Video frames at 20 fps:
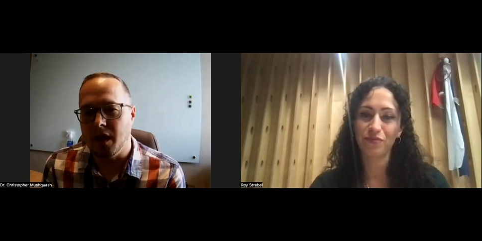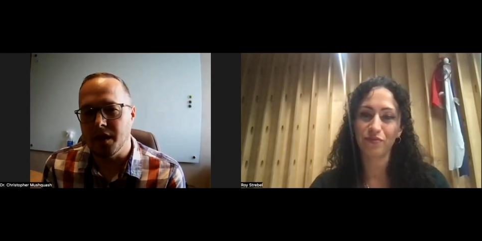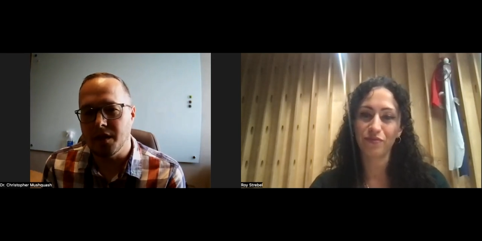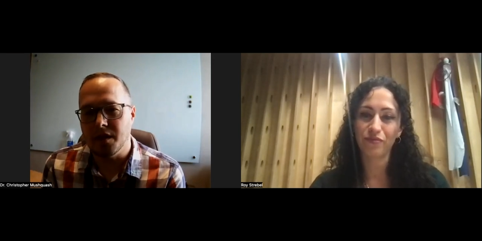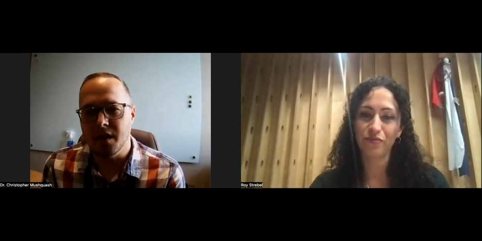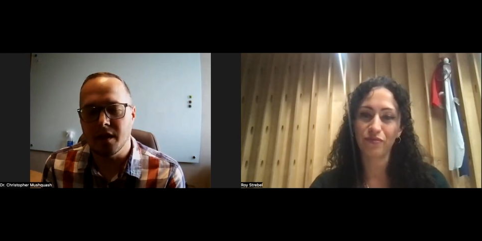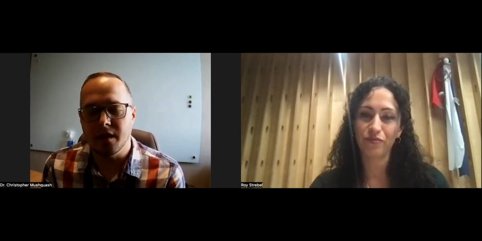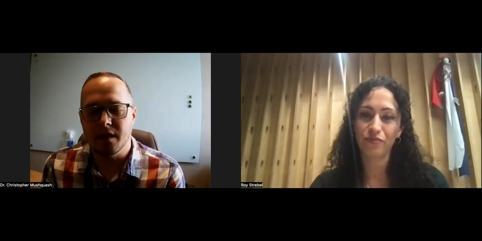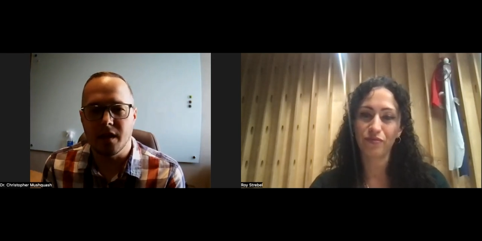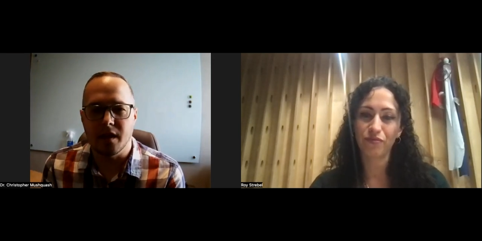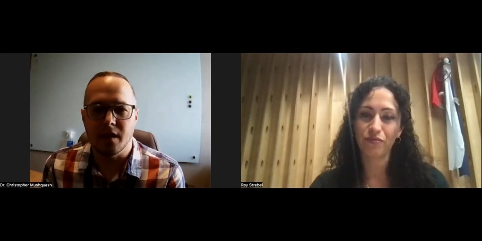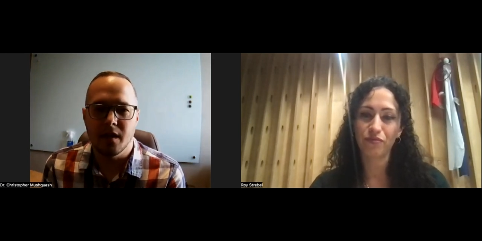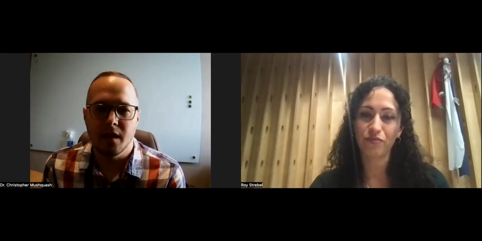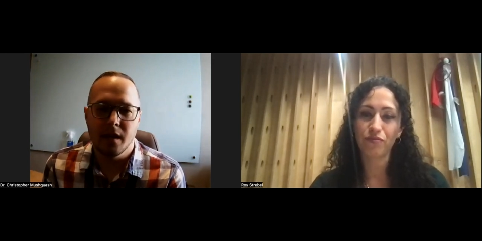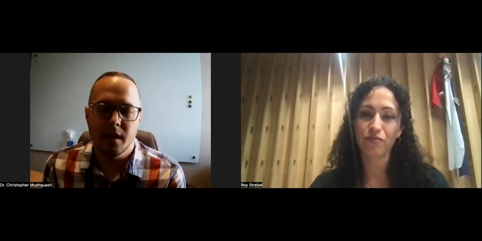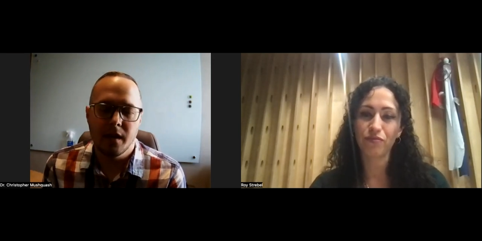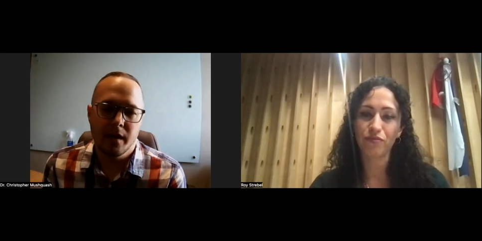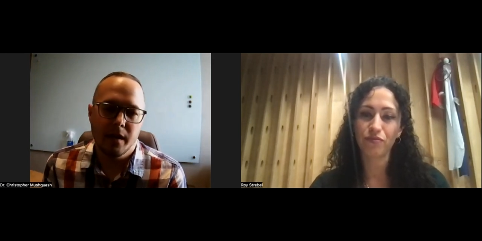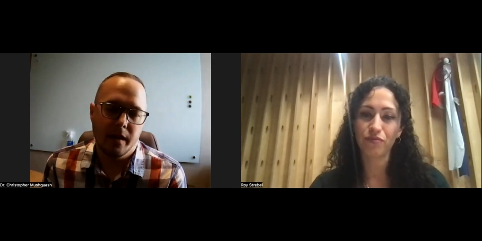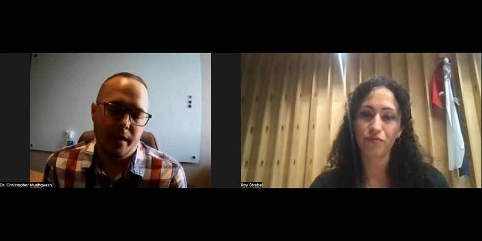Speaker 1: I think that
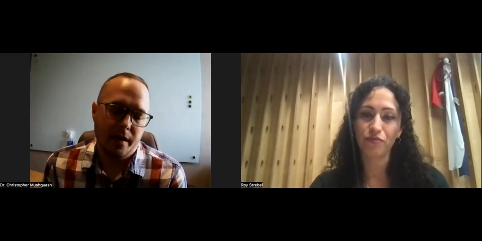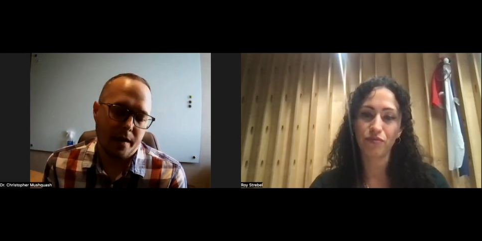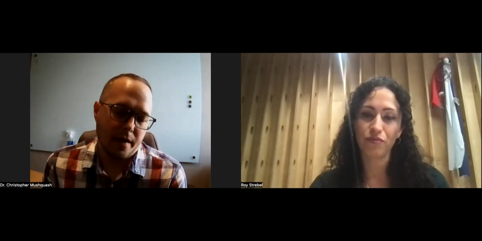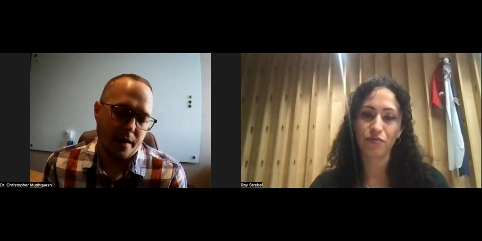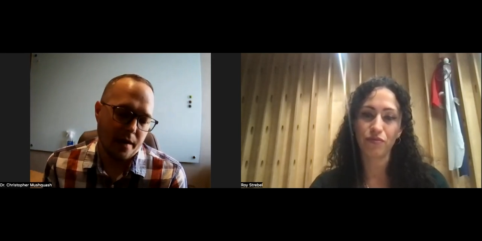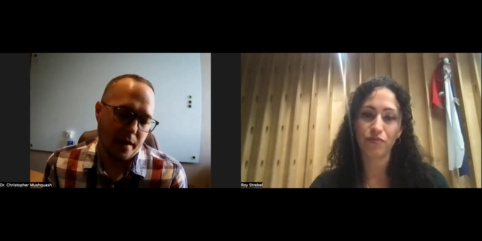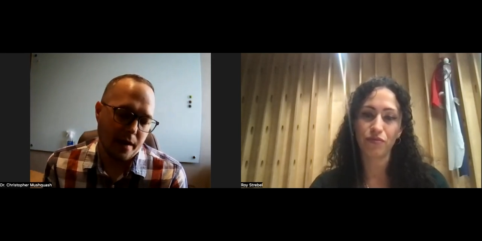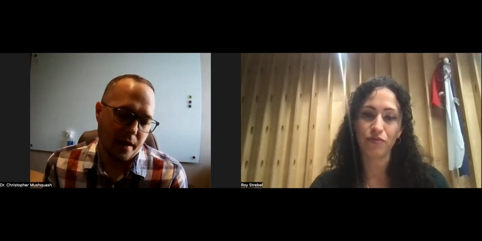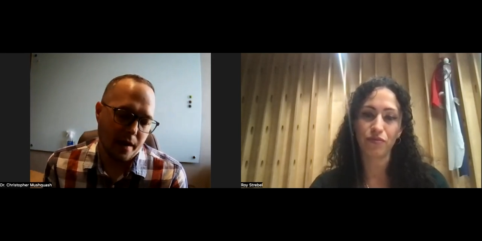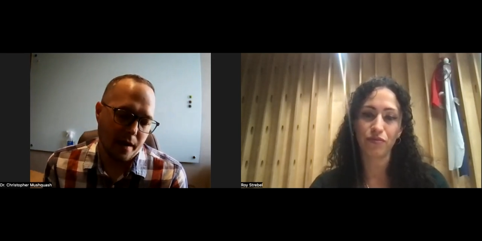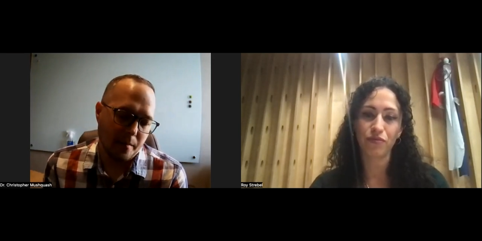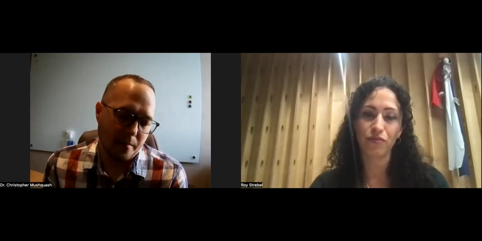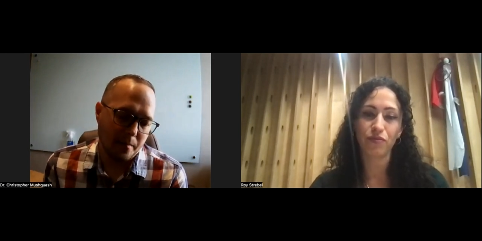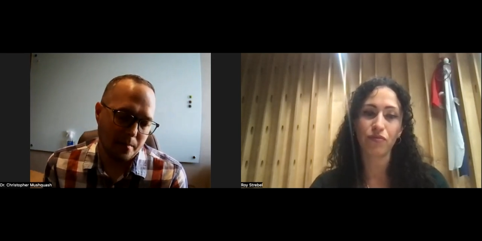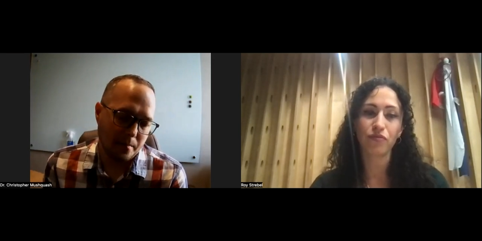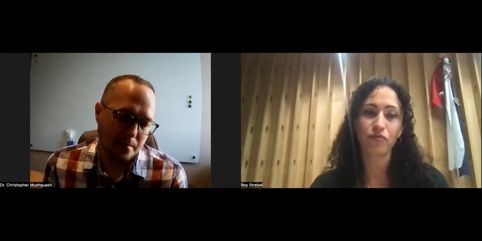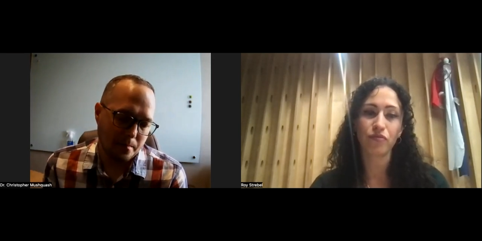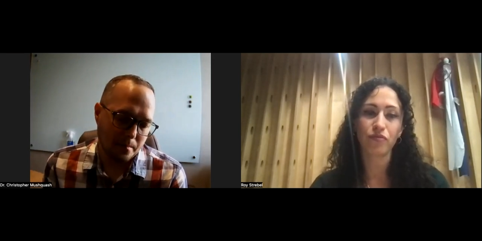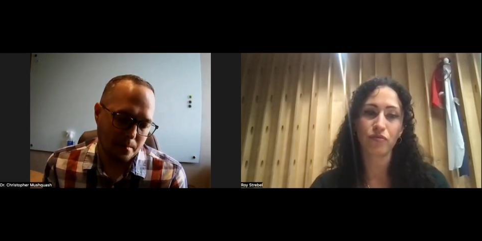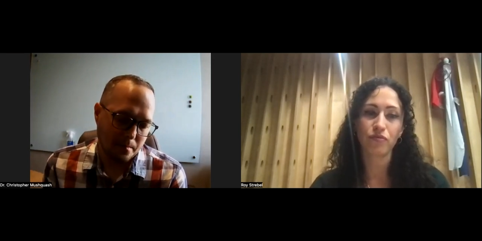
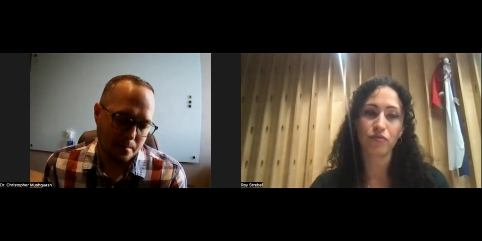um,